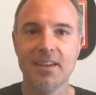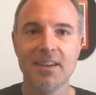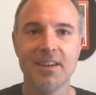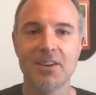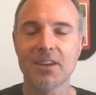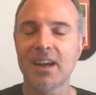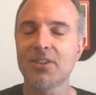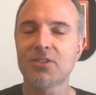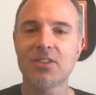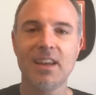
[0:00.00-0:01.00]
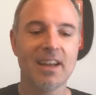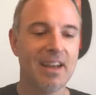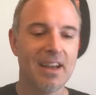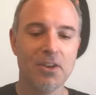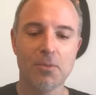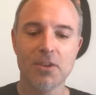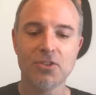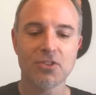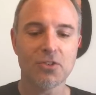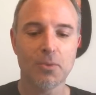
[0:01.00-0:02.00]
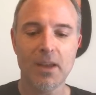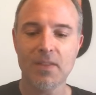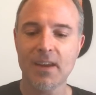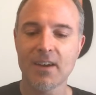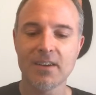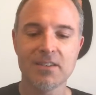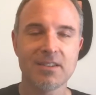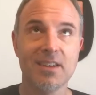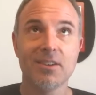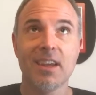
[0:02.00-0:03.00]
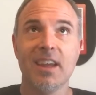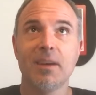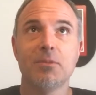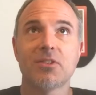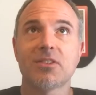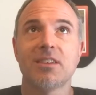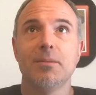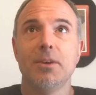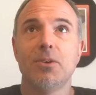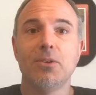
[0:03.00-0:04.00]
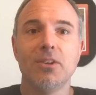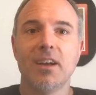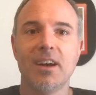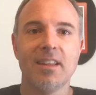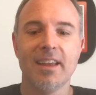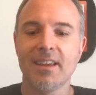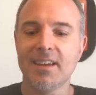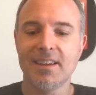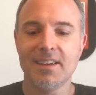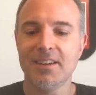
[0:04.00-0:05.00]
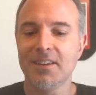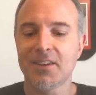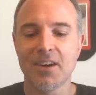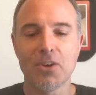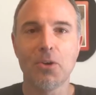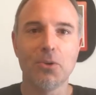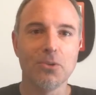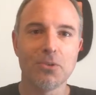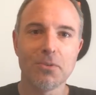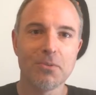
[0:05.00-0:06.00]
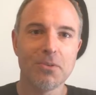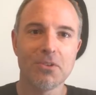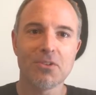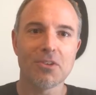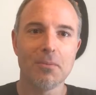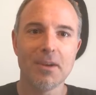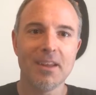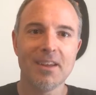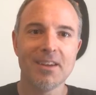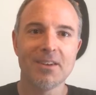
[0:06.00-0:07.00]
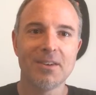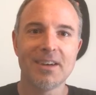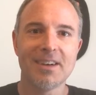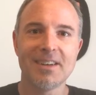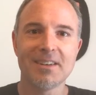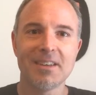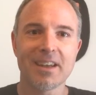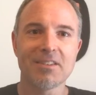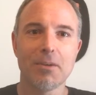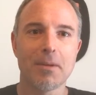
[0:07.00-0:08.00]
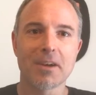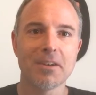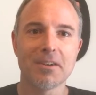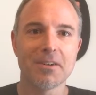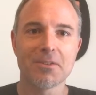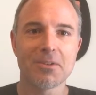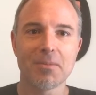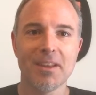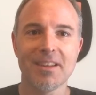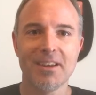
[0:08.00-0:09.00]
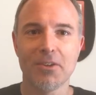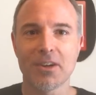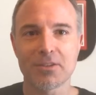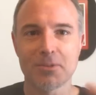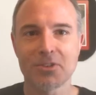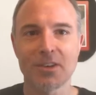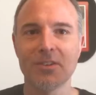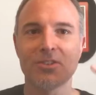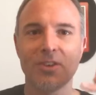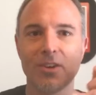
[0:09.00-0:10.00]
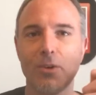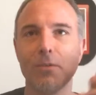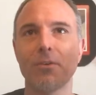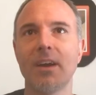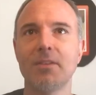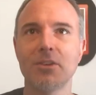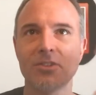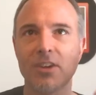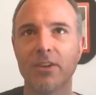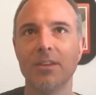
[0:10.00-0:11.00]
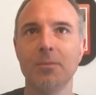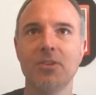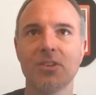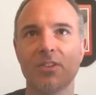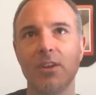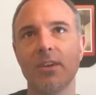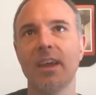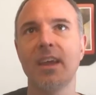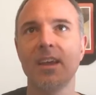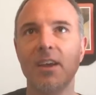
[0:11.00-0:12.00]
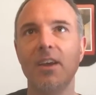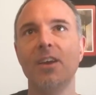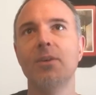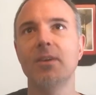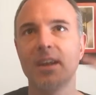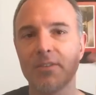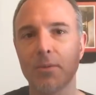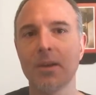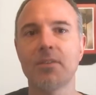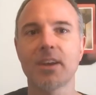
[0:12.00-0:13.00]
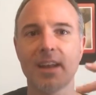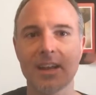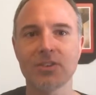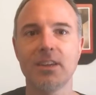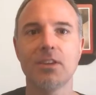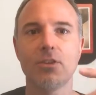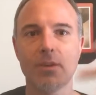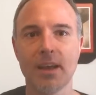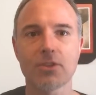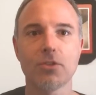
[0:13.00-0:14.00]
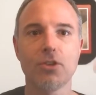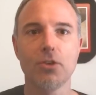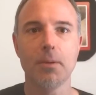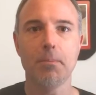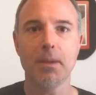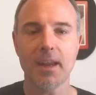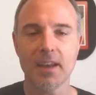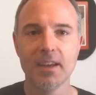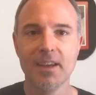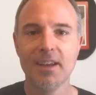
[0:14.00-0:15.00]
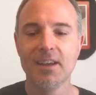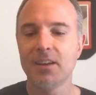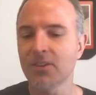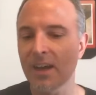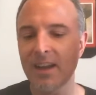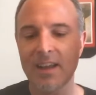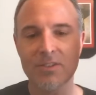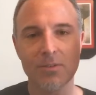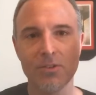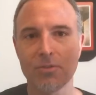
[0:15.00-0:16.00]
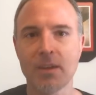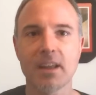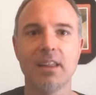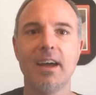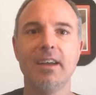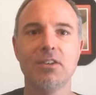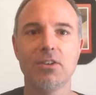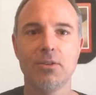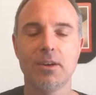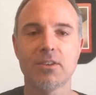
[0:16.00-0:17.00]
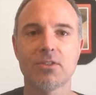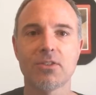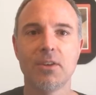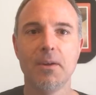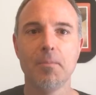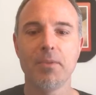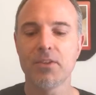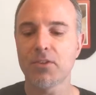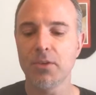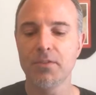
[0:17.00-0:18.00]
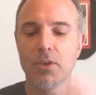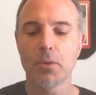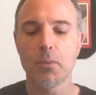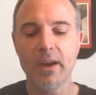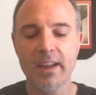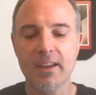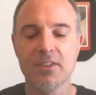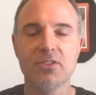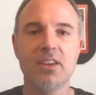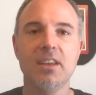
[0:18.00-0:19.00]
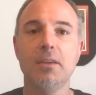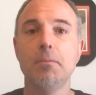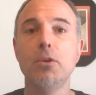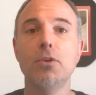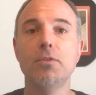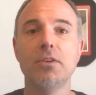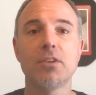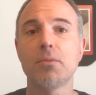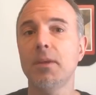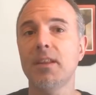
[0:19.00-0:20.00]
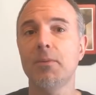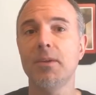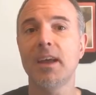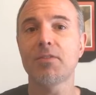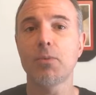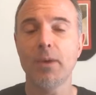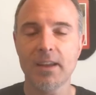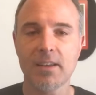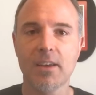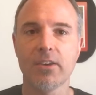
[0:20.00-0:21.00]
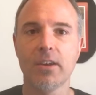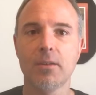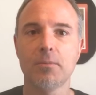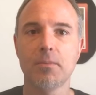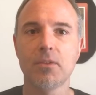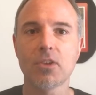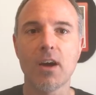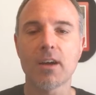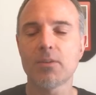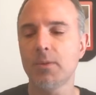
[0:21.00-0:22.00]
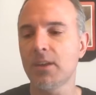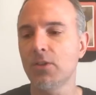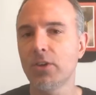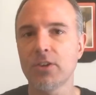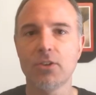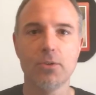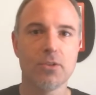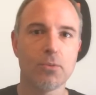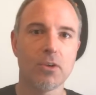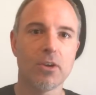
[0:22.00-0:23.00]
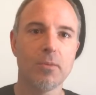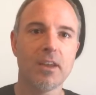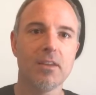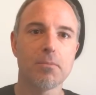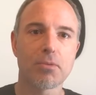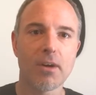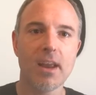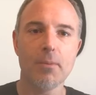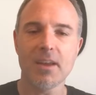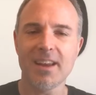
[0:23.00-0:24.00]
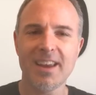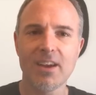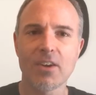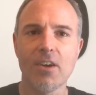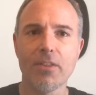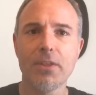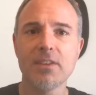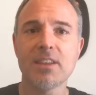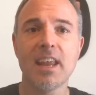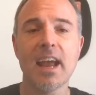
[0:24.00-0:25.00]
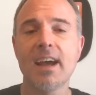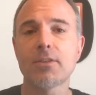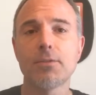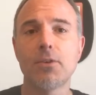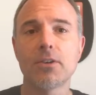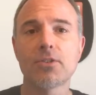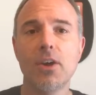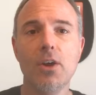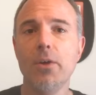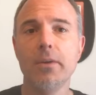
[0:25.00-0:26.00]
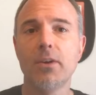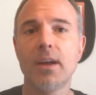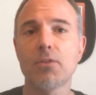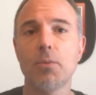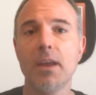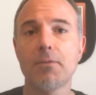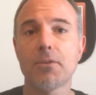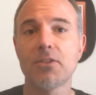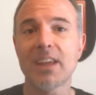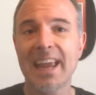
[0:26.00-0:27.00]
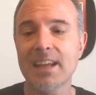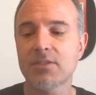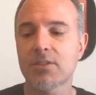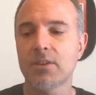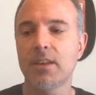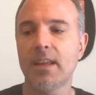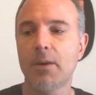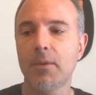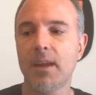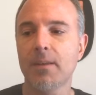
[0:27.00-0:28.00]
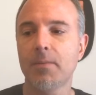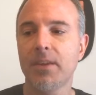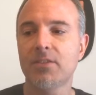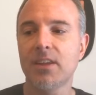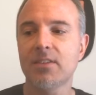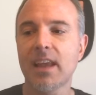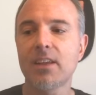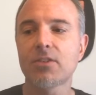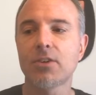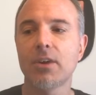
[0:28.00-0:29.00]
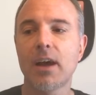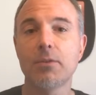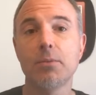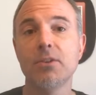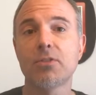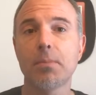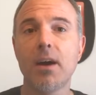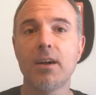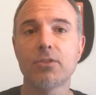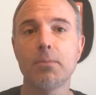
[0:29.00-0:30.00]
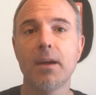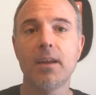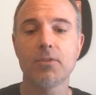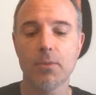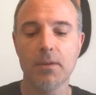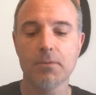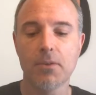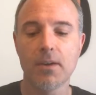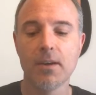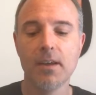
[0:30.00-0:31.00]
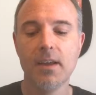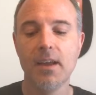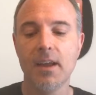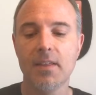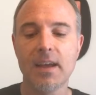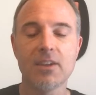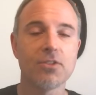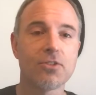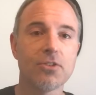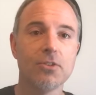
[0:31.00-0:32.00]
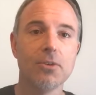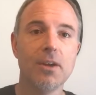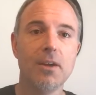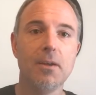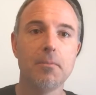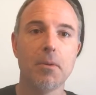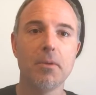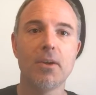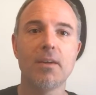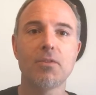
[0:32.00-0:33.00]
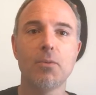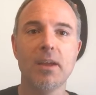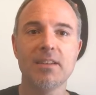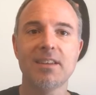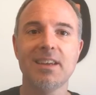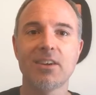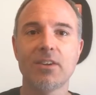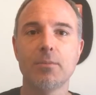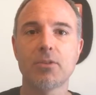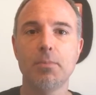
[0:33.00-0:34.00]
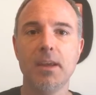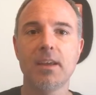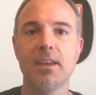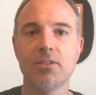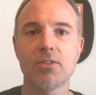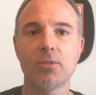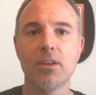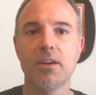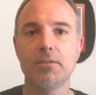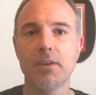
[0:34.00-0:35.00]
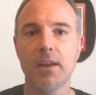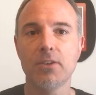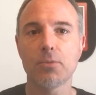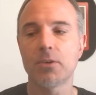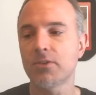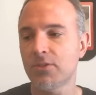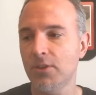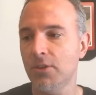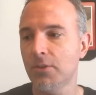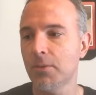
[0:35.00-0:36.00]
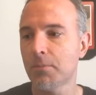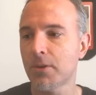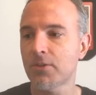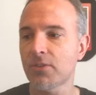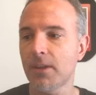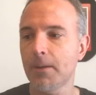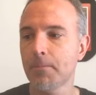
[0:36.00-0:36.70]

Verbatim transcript: You know, God is saying, I, I don't want you just to wait there and say, okay, I'm just going to be holding on, like uh, you're on hold with somebody, you know, uh, uh, like a telemarketer or something like that, you know, customer service, you're on hold forever, just hearing the music saying, okay, whenever, whenever I can actually get to an actual human being. You know, God has a direct line to us and so, even though we're waiting to see him move, it doesn't mean that we have to wait to hear him talk. We can look into his word, we can pray, we can hear all things that he has for us. We don't have to wait for his answer in that way. His, his answer, how he responds, we might have to wait for. And that is true, but we don't have to wait to hear him speak his love and his words to you personally.